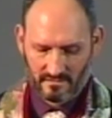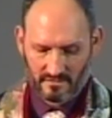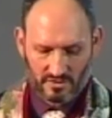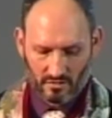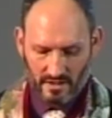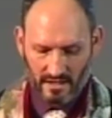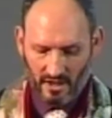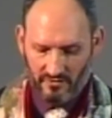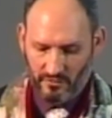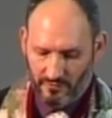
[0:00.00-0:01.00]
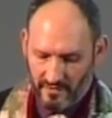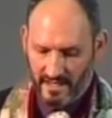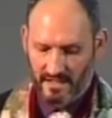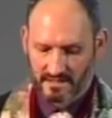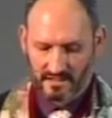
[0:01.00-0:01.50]
There's only two
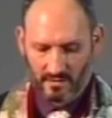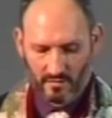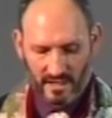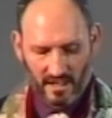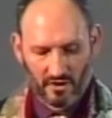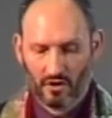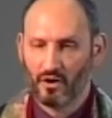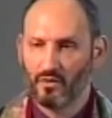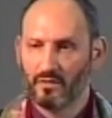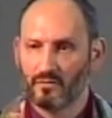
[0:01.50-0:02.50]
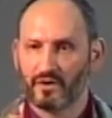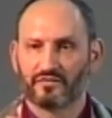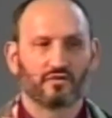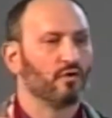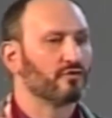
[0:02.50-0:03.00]
things that we can know
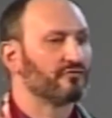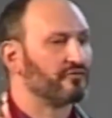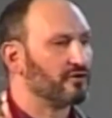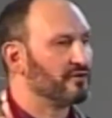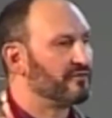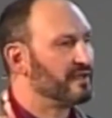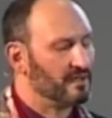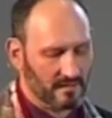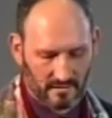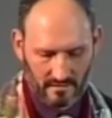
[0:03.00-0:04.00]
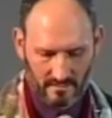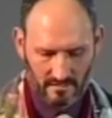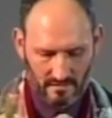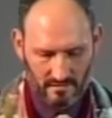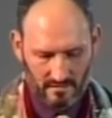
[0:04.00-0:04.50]
with total certainty:
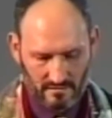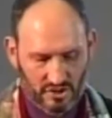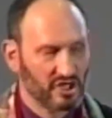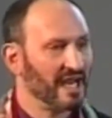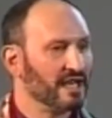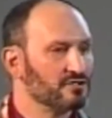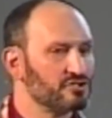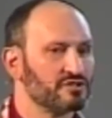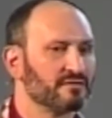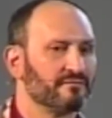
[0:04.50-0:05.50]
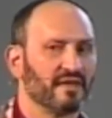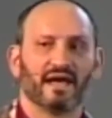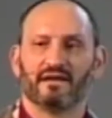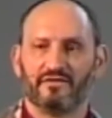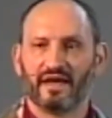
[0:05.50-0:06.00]
change
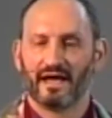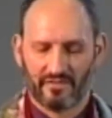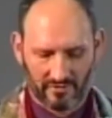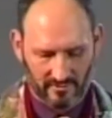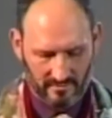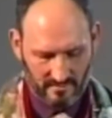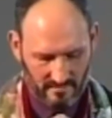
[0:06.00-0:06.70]
and death.